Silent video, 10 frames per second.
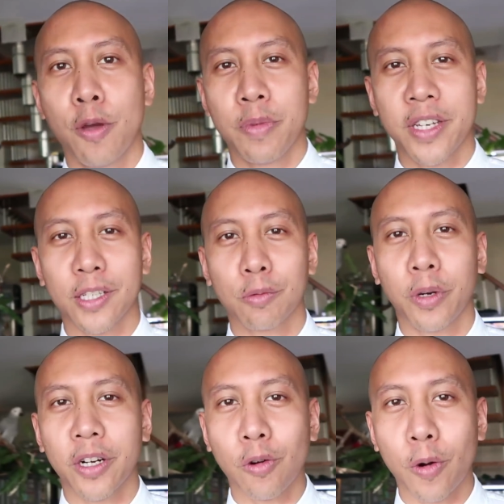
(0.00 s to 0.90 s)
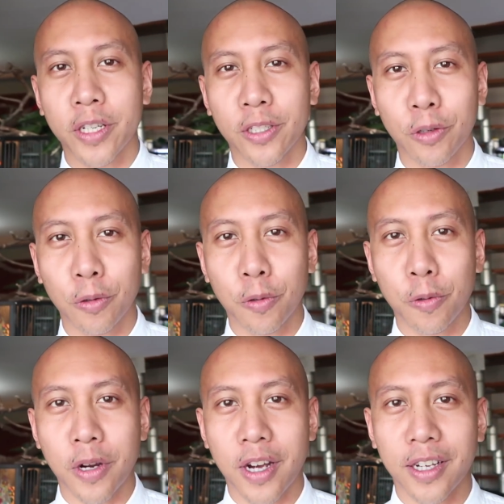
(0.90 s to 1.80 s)
Because we're going
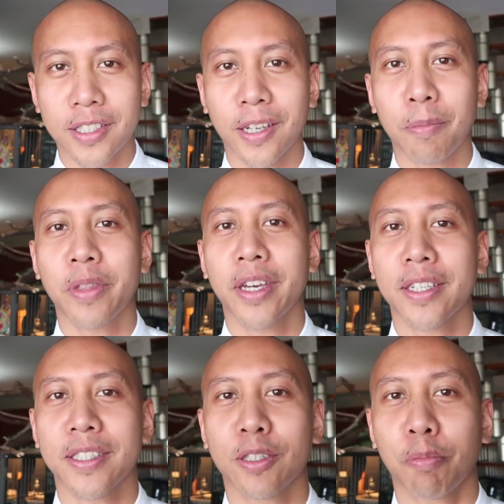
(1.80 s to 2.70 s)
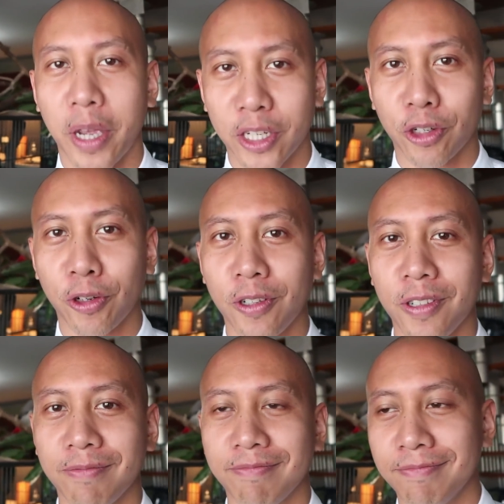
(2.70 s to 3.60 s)
to something special.
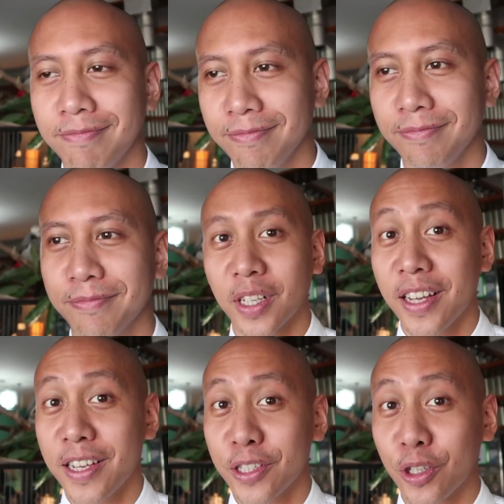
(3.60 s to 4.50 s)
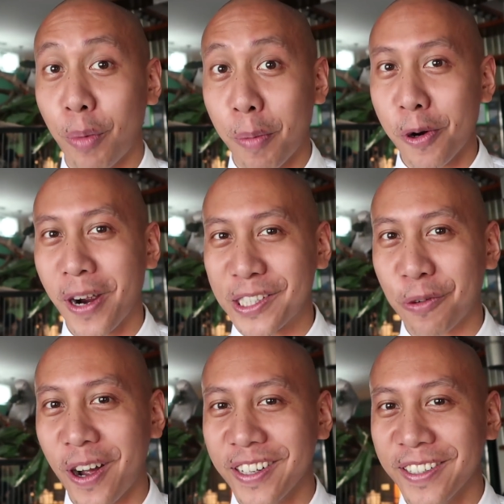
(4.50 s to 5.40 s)
So Mabuhay
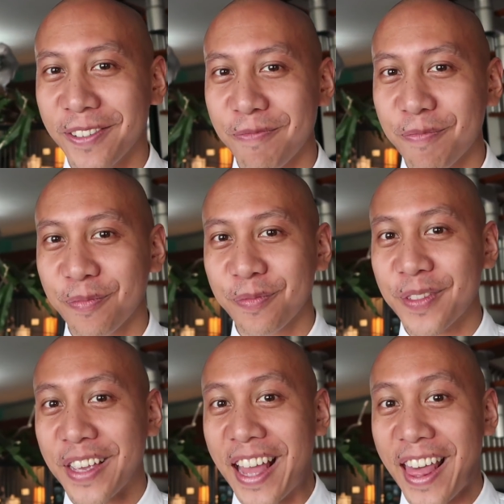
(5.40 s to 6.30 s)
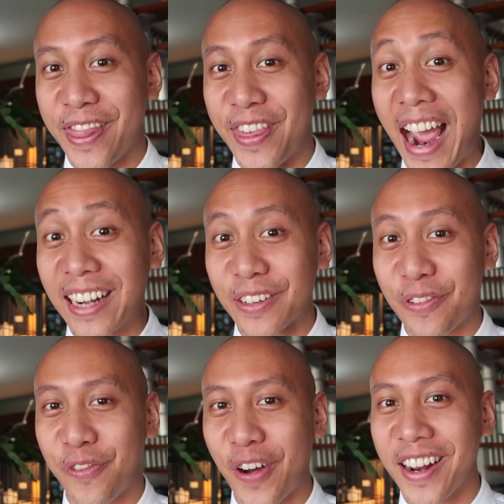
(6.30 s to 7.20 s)
Squad, that
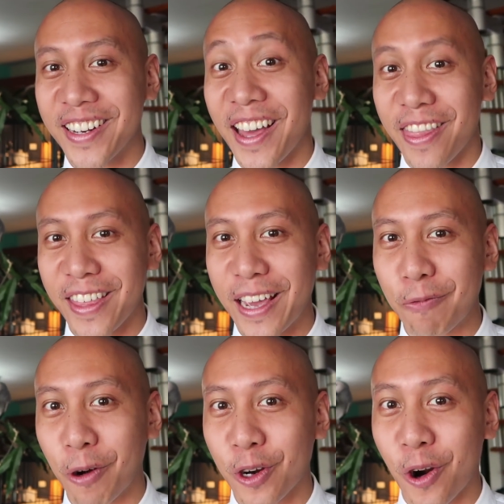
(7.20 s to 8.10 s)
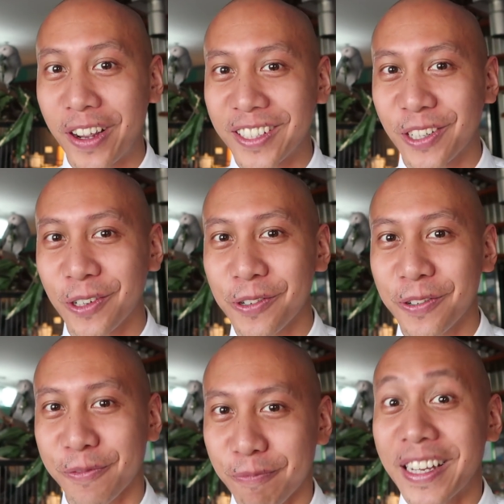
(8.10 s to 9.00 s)
fun thing we're going to
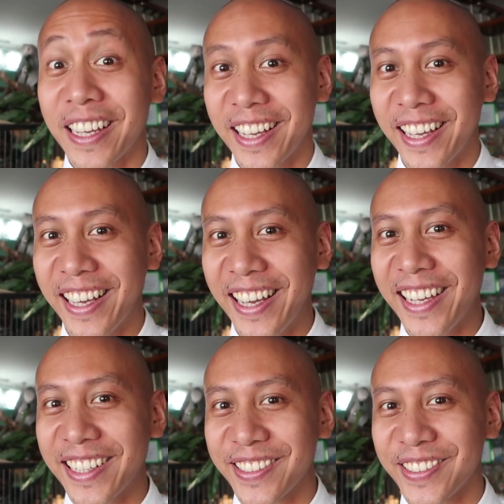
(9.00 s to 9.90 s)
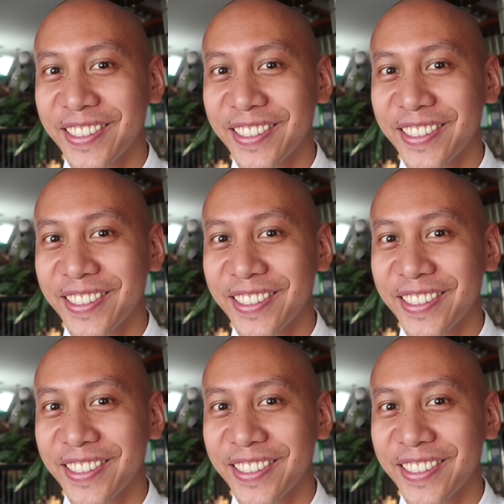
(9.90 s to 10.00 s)
is